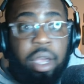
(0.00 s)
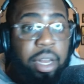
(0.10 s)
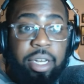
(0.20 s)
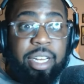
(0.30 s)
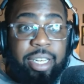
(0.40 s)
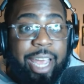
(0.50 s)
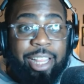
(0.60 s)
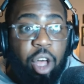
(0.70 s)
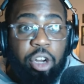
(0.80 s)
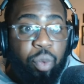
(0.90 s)
Didn't take
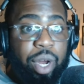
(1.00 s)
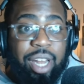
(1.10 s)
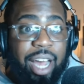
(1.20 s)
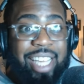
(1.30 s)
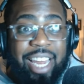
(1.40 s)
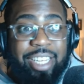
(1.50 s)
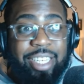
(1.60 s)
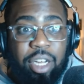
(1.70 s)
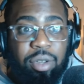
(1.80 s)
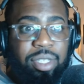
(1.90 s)
long to realize that his
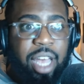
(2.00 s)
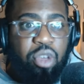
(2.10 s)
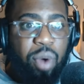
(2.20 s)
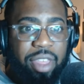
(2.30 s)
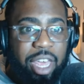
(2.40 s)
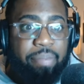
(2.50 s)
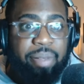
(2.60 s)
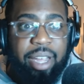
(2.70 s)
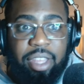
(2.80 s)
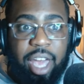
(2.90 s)
skill set, the way that he
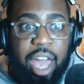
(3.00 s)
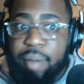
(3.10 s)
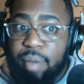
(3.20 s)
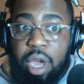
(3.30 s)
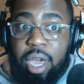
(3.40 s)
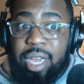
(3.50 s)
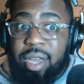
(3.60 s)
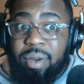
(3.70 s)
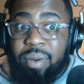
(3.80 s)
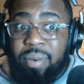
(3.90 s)
played the game,
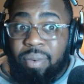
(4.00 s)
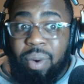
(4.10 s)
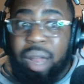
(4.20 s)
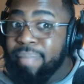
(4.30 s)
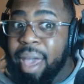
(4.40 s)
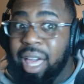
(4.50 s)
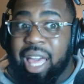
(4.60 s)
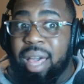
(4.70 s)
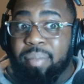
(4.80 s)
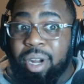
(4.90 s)
what made
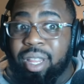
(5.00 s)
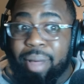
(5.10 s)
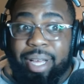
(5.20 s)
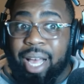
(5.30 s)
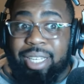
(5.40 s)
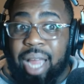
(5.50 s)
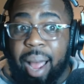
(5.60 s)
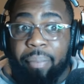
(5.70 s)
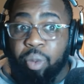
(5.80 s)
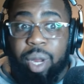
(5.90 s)
him one of the Buckeyes'
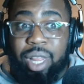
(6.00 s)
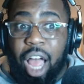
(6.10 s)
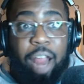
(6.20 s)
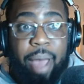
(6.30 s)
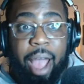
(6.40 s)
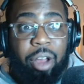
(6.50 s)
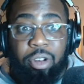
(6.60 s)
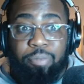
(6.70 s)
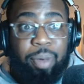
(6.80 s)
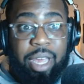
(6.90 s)
top 3
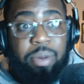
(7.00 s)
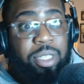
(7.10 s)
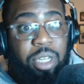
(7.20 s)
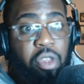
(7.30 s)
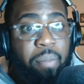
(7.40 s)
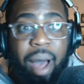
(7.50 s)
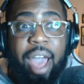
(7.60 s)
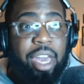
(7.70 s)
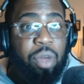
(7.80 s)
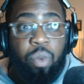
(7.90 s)
linebackers, but he was still the
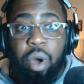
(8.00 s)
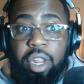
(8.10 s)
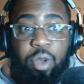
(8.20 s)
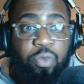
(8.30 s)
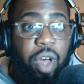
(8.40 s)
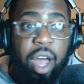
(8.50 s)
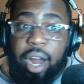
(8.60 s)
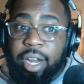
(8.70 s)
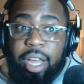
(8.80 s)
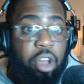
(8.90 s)
mic, and what did you
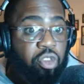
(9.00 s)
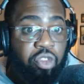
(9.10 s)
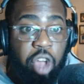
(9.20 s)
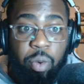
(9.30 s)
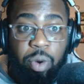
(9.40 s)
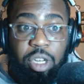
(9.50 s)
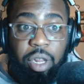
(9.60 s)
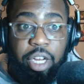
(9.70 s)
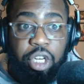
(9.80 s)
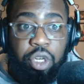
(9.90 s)
find? There were
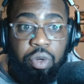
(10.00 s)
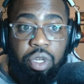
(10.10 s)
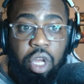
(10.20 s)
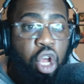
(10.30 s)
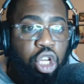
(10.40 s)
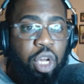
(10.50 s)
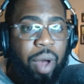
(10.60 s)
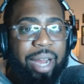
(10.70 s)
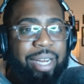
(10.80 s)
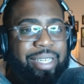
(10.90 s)
still issues. So
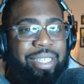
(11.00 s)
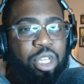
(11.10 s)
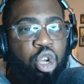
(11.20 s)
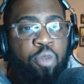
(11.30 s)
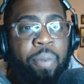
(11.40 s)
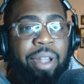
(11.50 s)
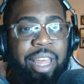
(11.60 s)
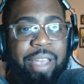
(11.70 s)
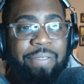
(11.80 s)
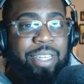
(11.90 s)
I do
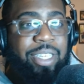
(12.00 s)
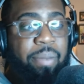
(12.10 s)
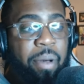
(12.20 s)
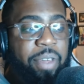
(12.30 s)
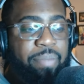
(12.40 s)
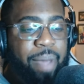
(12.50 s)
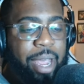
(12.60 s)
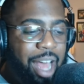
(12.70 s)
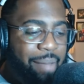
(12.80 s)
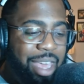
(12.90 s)
believe that some of it may
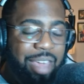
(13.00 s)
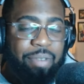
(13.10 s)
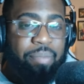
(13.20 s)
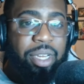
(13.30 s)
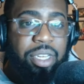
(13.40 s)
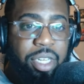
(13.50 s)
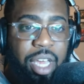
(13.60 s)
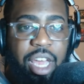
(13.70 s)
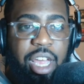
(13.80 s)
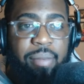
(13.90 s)
not be even be
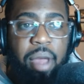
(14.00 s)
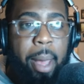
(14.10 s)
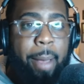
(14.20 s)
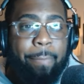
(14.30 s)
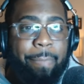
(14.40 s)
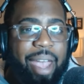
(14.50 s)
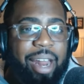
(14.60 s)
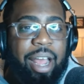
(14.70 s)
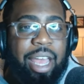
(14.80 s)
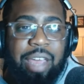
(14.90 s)
scheme, may
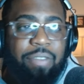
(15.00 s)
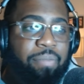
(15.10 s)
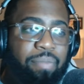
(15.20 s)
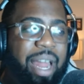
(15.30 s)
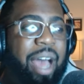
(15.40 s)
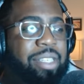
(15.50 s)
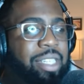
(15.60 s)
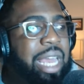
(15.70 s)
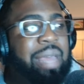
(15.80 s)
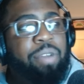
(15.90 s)
not even now,
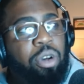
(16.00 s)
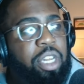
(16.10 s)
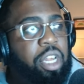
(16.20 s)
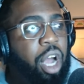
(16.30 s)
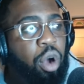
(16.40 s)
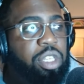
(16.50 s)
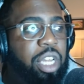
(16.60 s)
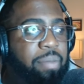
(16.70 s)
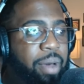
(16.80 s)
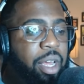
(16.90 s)
scheme goes into
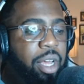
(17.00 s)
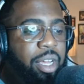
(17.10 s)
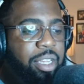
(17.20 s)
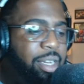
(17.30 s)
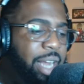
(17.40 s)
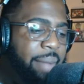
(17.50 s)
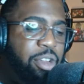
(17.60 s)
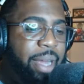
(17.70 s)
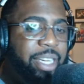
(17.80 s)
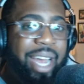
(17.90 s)
coaching, but sometimes
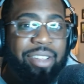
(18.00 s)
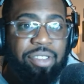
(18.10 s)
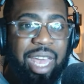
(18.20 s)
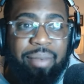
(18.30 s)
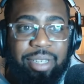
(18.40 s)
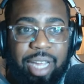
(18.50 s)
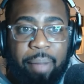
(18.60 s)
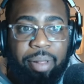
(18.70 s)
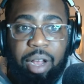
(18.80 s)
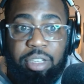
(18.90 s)
you may change the scheme and say a
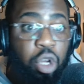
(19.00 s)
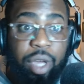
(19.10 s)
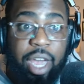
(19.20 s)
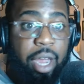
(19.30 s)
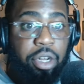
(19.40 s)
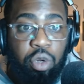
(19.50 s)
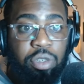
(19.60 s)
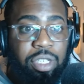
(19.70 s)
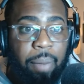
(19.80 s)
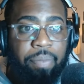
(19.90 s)
player still can't do
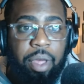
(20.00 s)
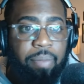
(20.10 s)
something.